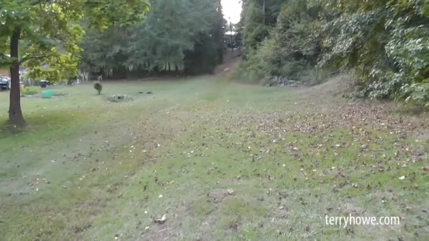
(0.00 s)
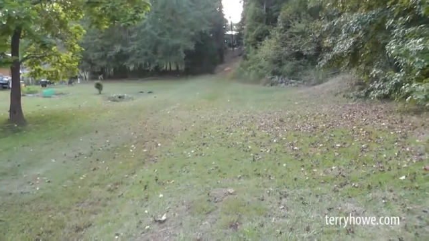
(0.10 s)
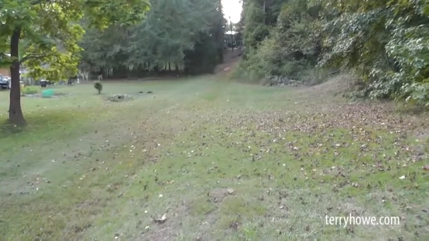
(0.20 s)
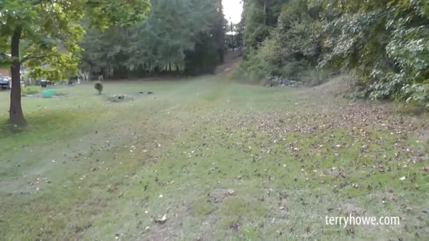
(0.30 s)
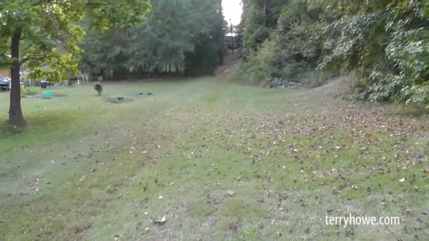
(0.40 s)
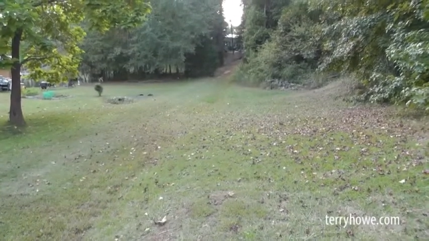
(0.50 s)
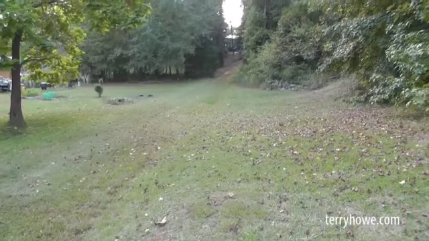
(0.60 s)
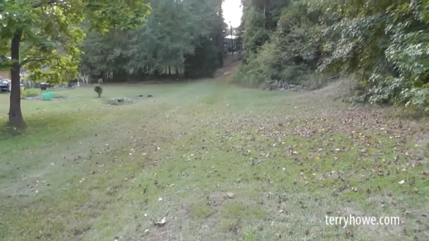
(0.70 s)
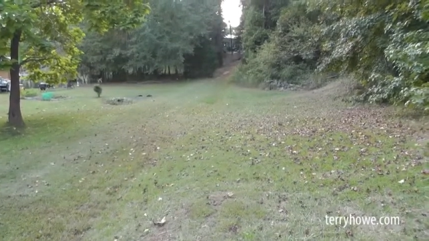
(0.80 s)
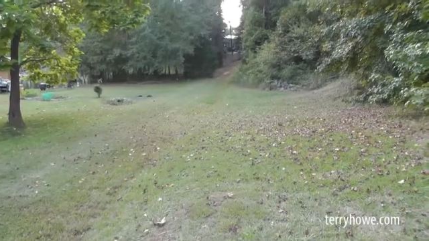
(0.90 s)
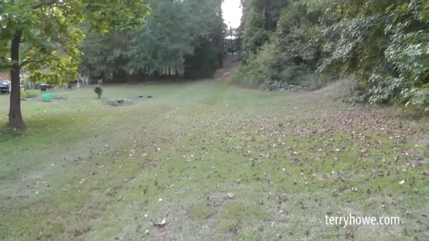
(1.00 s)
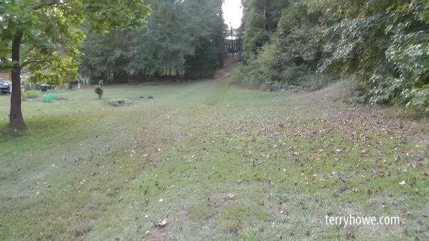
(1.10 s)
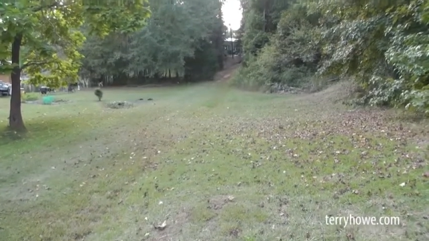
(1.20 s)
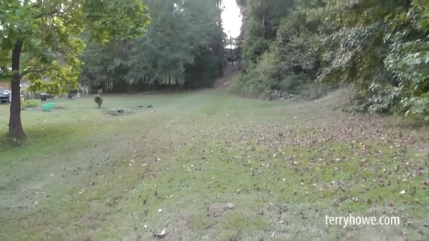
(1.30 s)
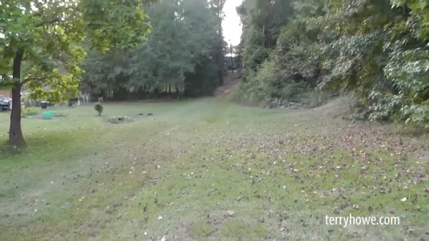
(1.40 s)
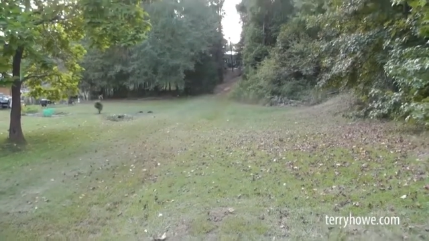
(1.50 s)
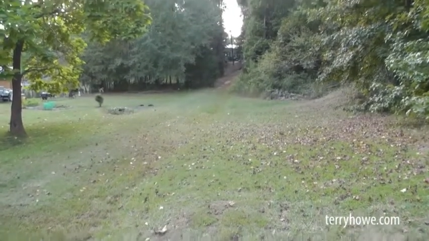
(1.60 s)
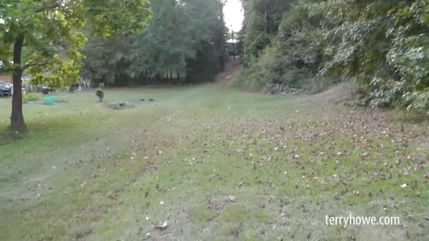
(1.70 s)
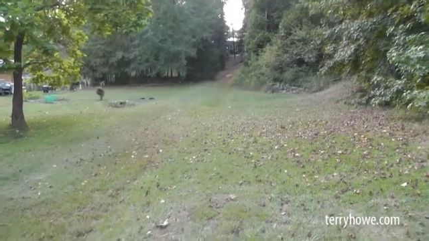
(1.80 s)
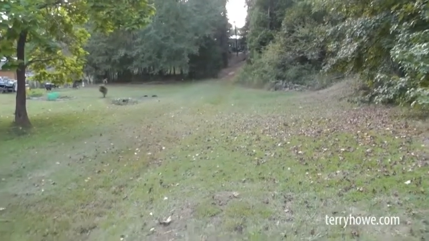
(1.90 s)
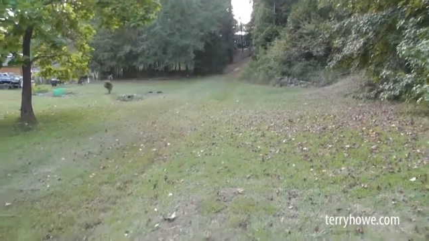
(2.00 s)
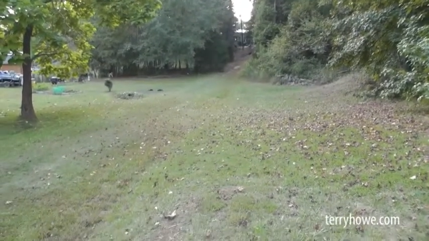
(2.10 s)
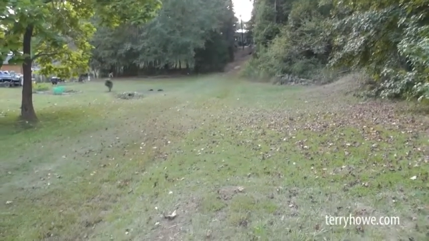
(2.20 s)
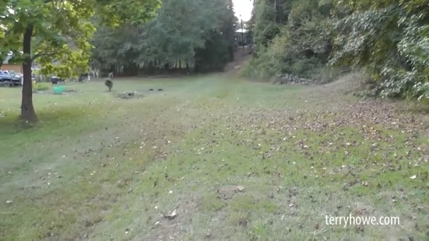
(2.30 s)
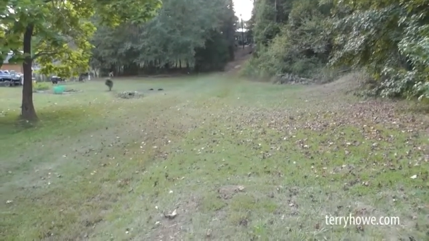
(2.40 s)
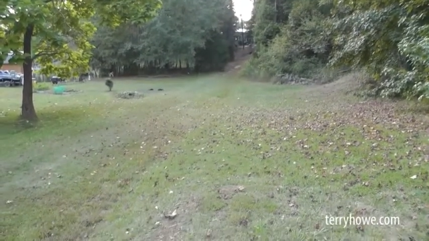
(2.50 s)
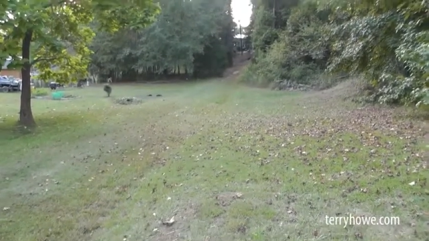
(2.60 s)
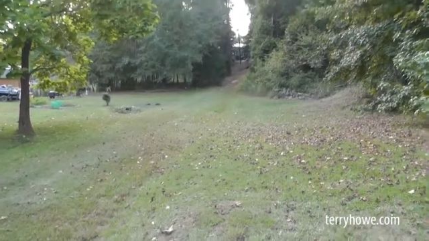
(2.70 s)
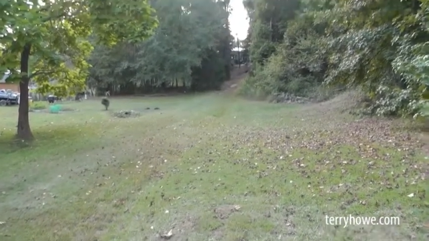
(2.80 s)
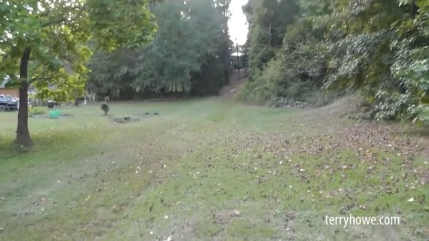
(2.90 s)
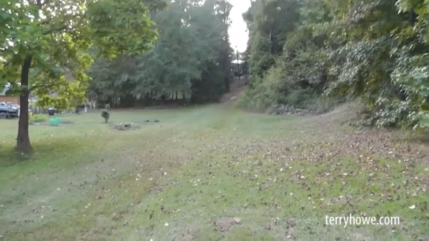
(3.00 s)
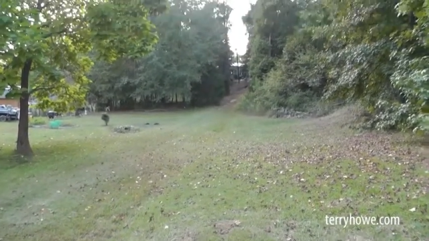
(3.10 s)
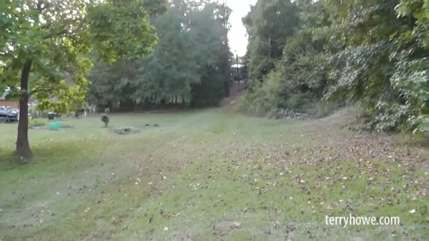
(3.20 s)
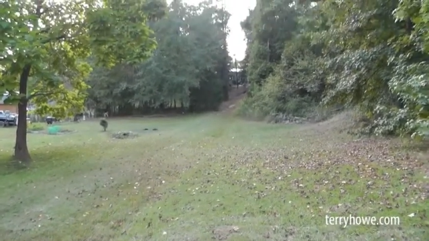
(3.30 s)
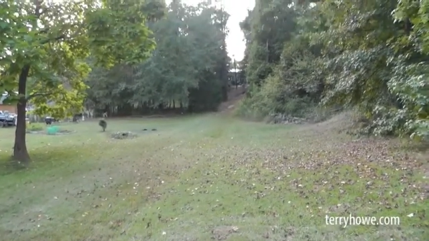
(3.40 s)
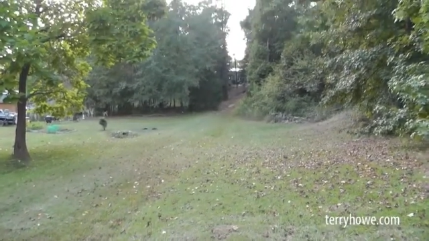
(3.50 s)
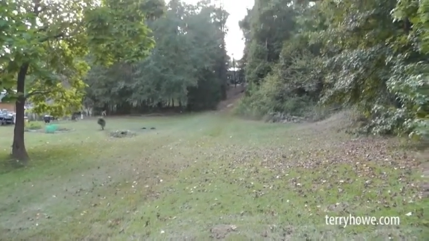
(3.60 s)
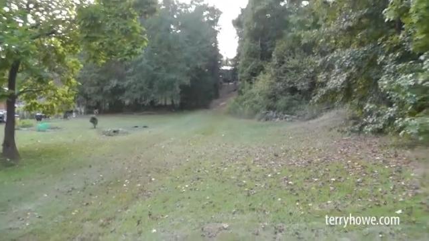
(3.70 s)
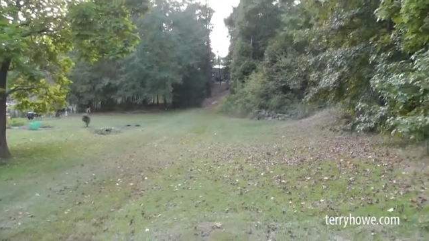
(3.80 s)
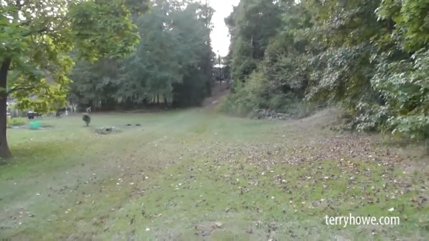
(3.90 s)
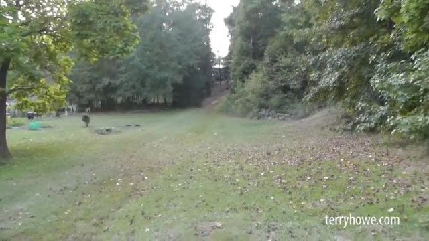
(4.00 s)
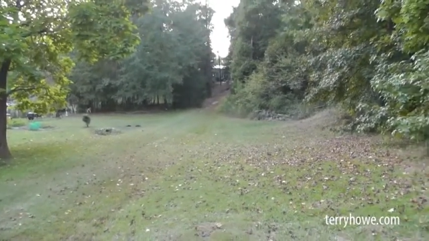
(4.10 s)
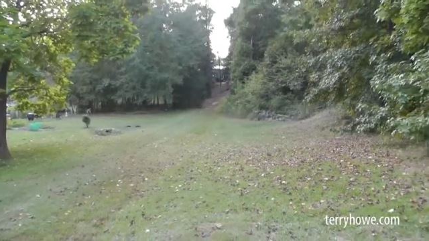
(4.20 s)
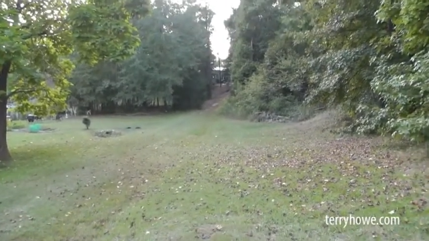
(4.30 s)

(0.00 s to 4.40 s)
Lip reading: No face is visible, so there are no lips to read.